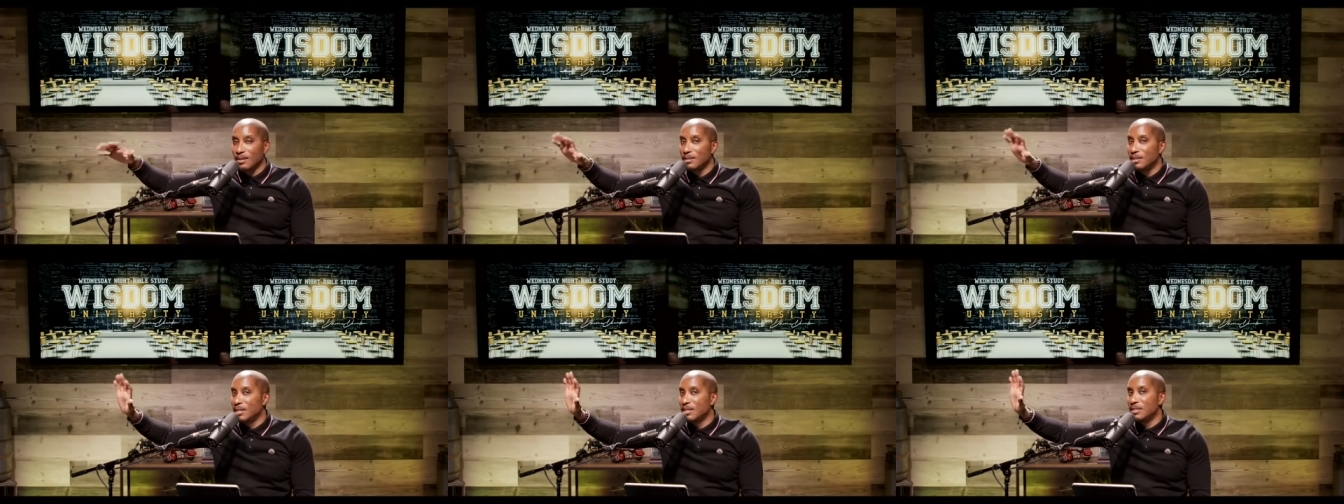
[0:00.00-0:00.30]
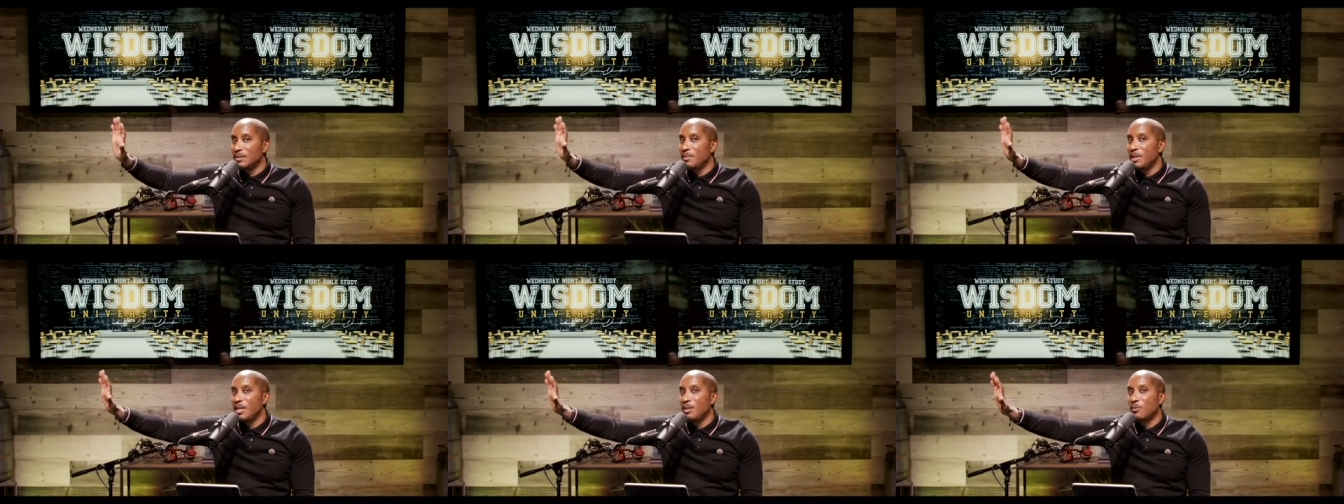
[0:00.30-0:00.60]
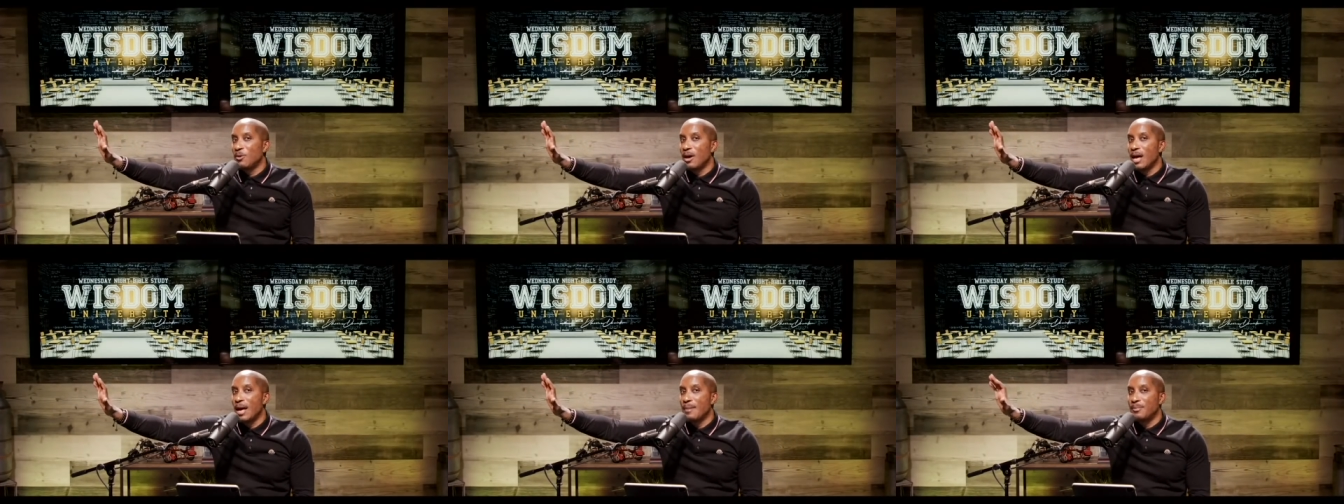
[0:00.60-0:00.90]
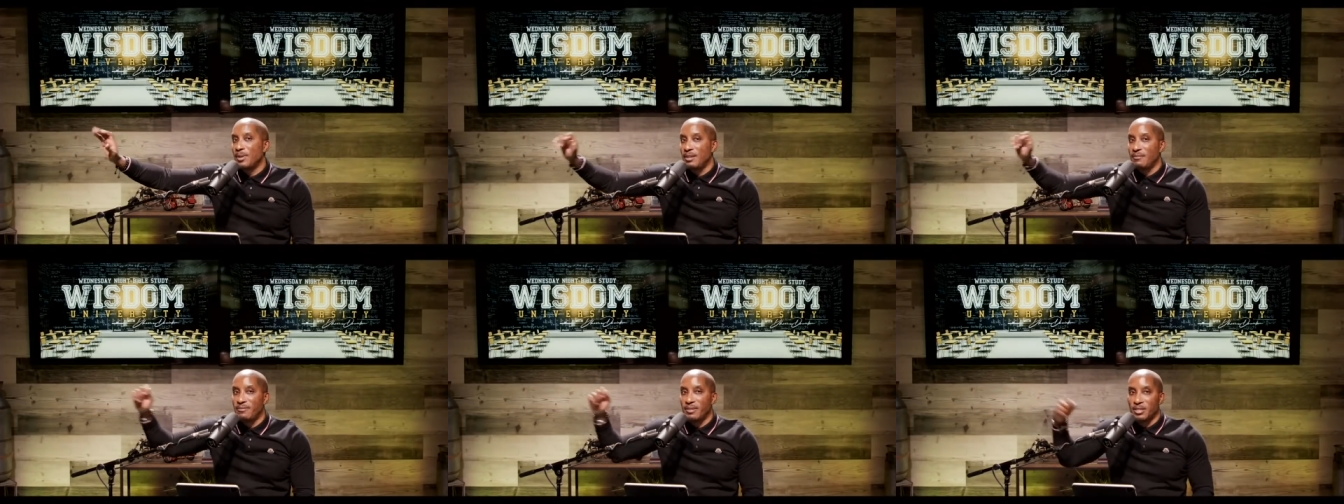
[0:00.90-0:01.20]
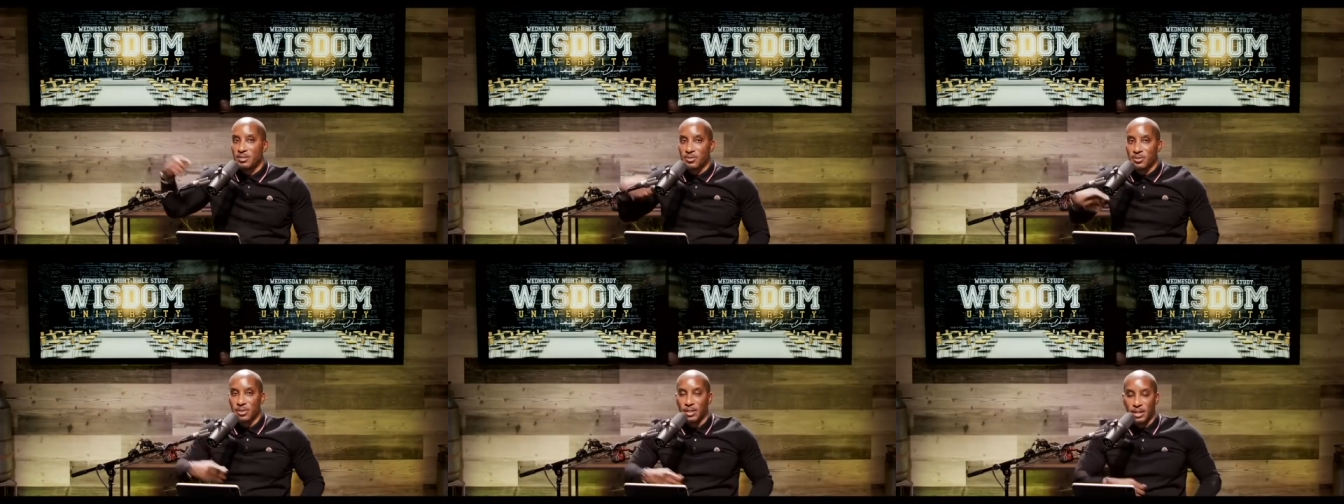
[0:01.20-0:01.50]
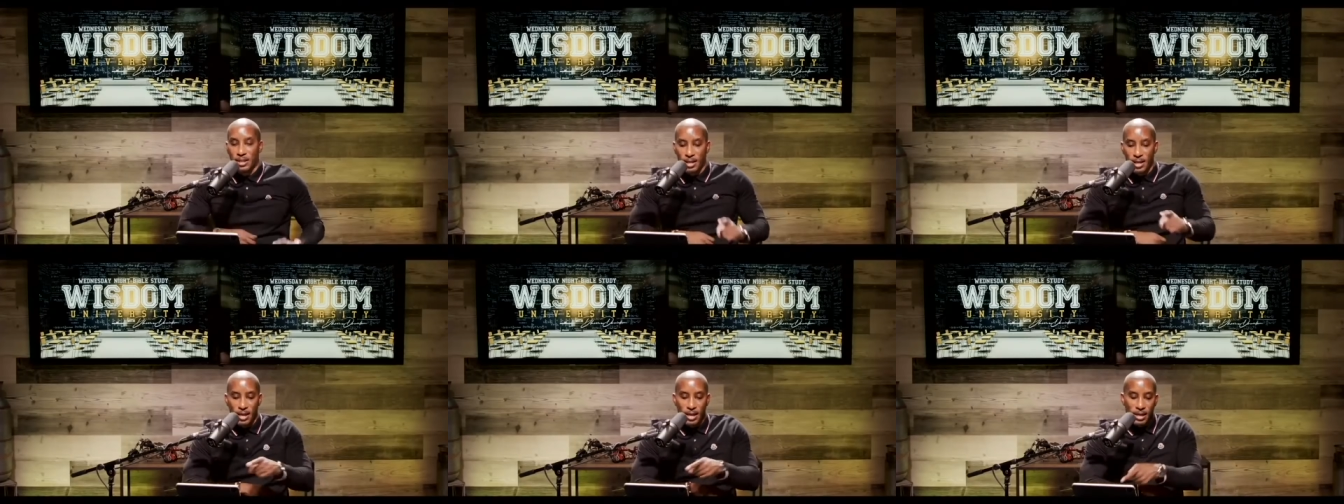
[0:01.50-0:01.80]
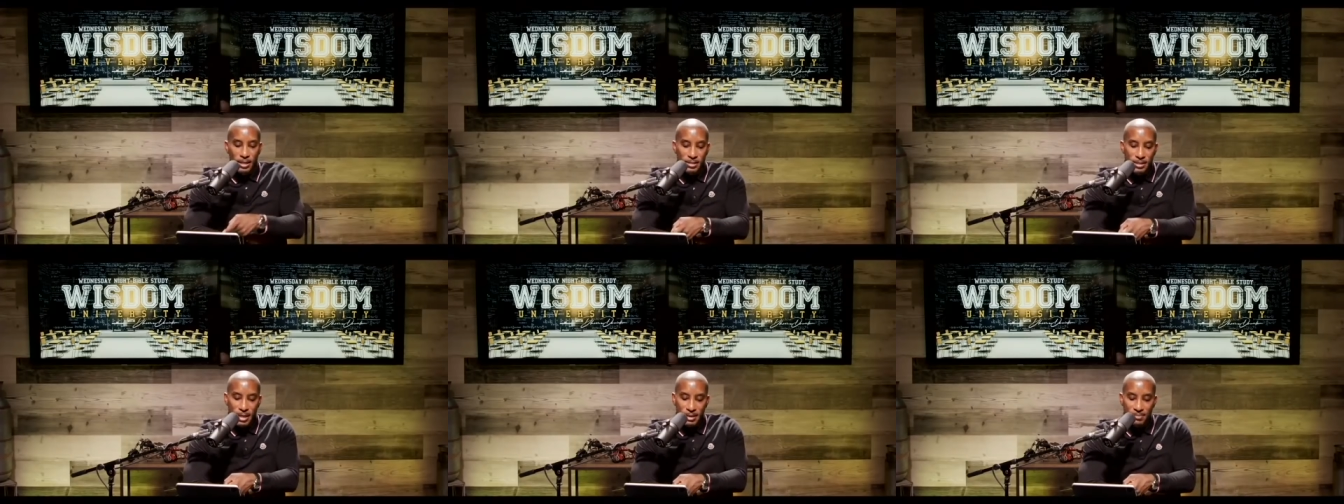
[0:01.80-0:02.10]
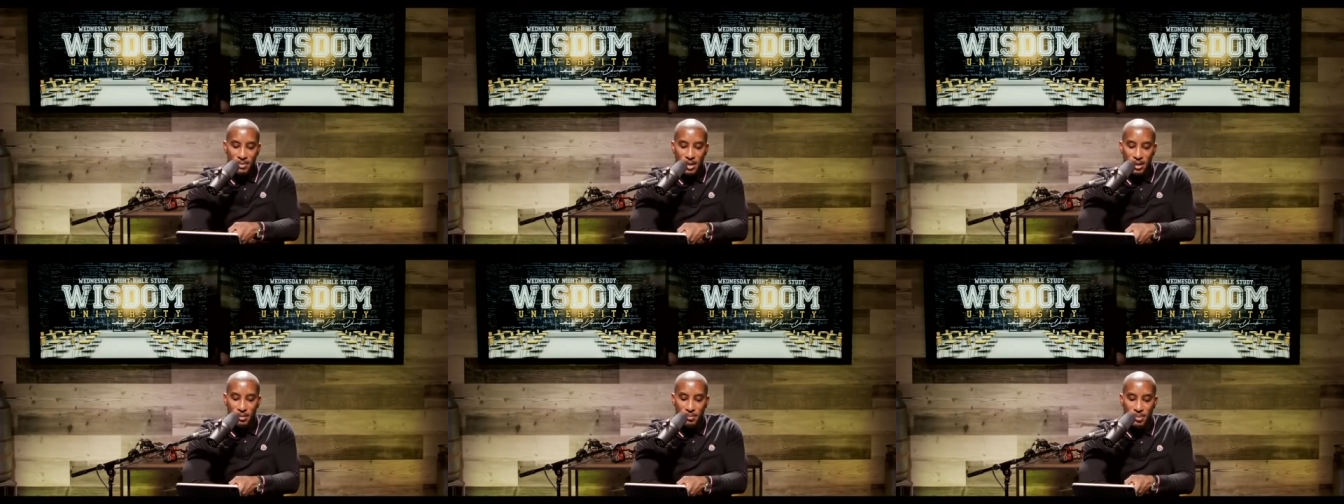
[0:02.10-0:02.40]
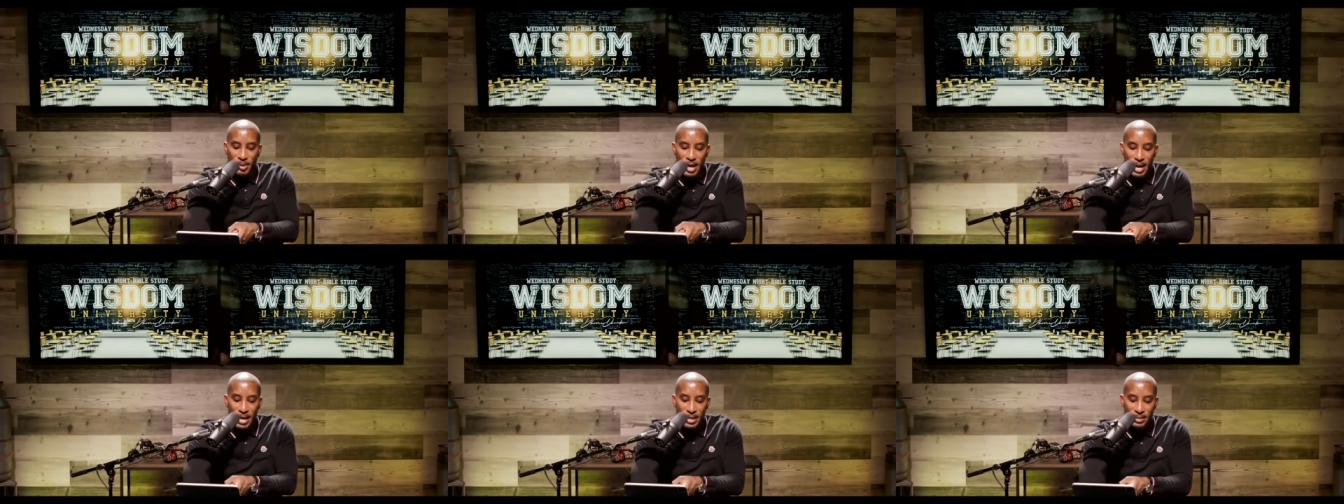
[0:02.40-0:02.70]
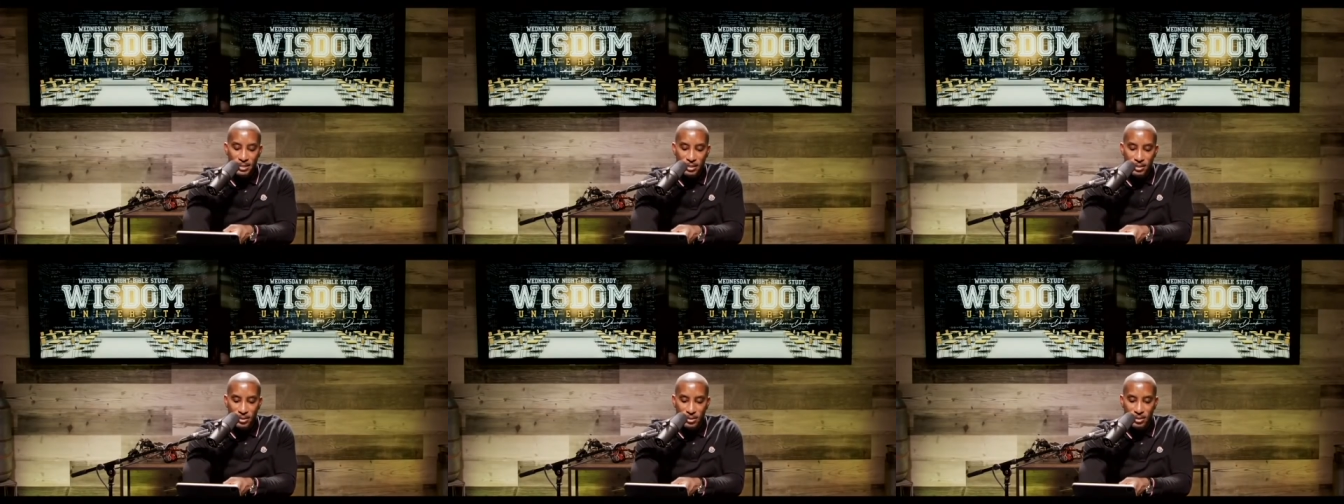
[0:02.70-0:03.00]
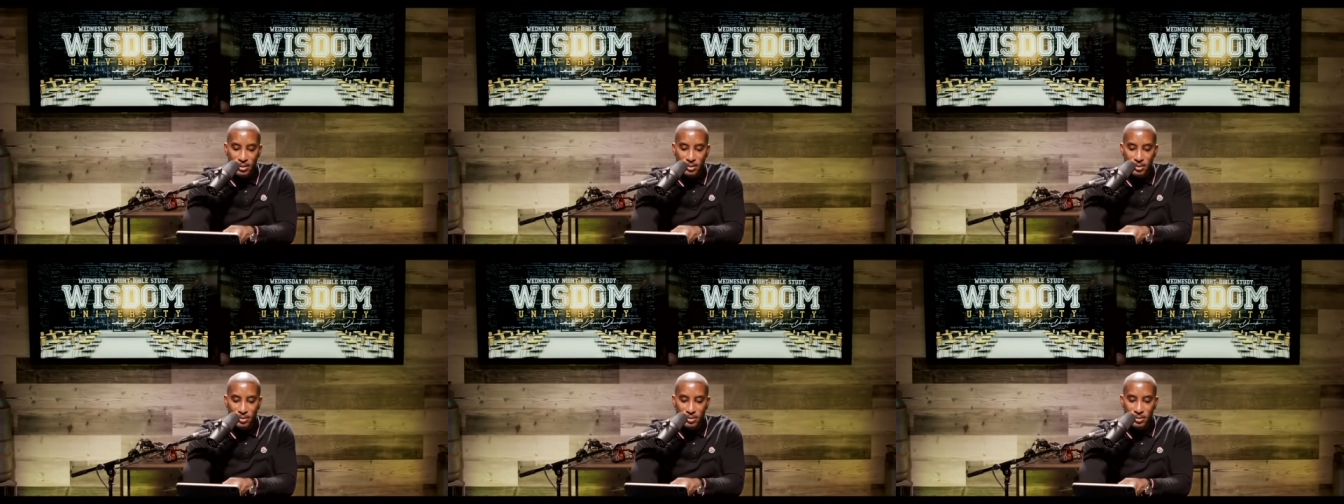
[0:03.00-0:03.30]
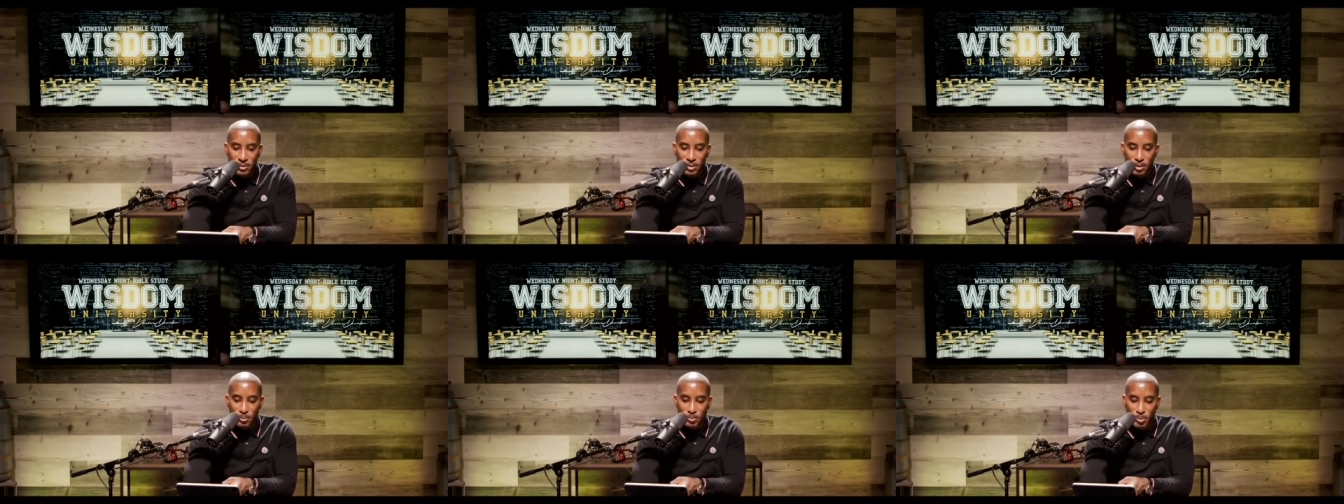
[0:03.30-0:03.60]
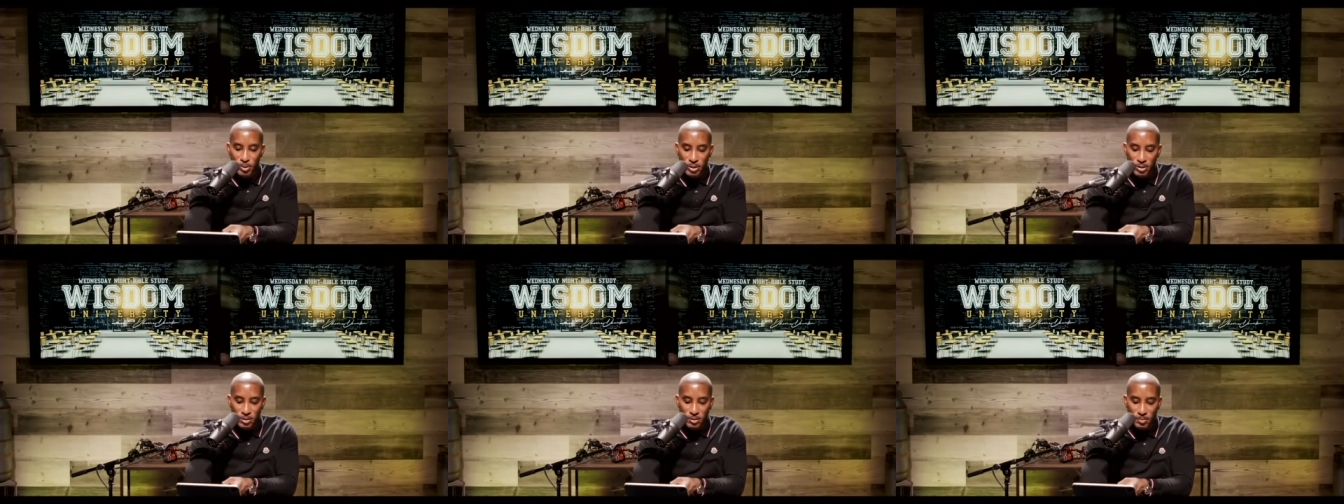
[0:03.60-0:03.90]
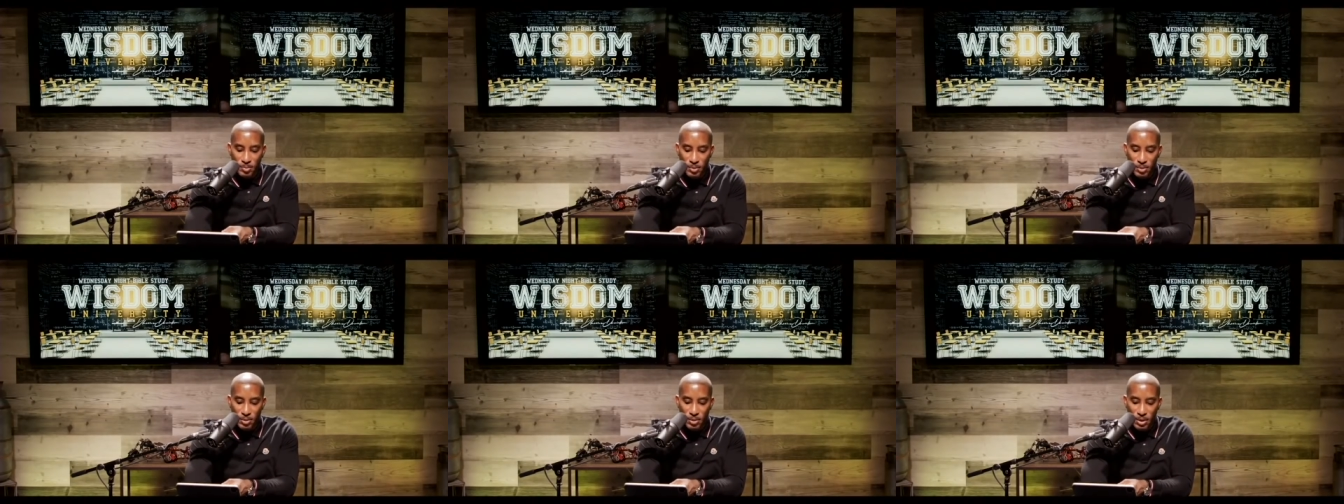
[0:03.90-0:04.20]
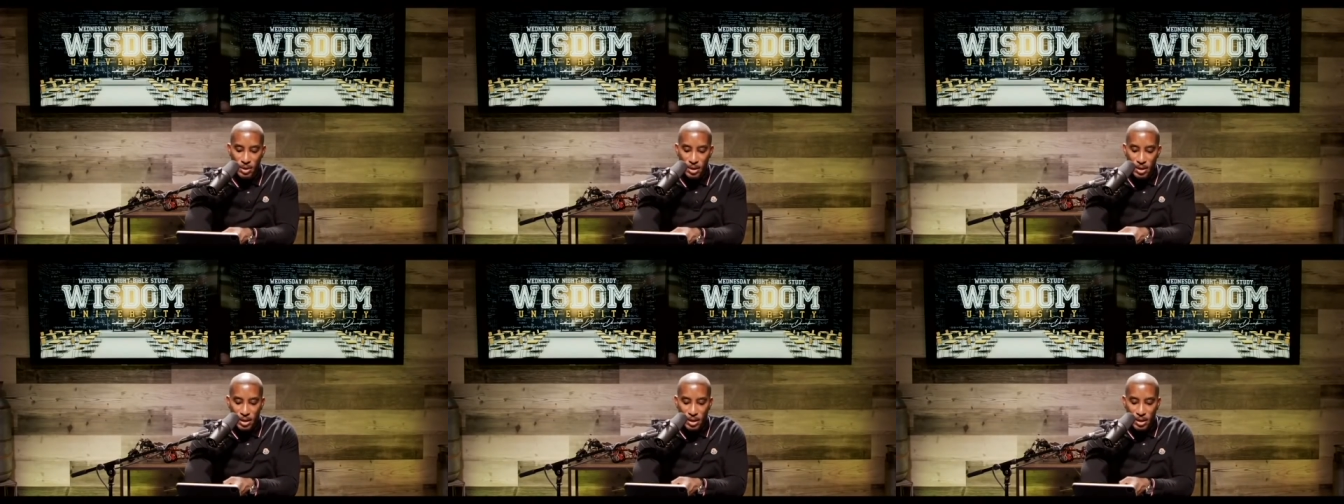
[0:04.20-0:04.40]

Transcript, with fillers: doesn't mean it won't happen eventually. Same thing applies here to this, this principle